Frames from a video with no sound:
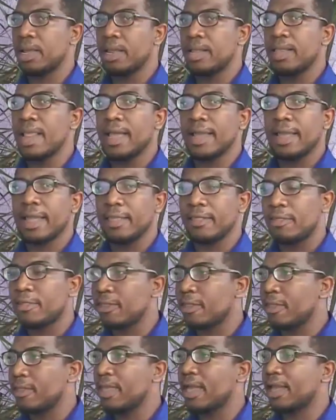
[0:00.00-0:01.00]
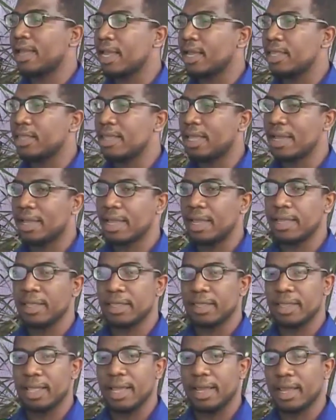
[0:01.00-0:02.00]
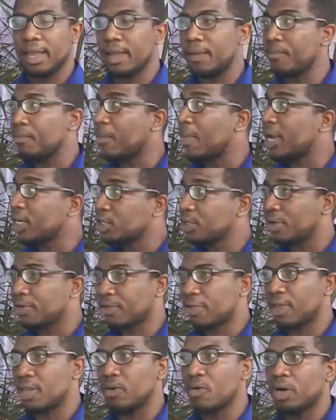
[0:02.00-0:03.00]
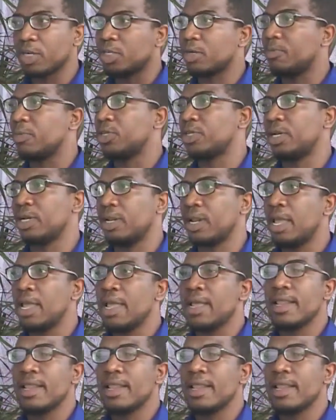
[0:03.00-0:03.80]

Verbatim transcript: that can that can that can that can match us in the washing machine.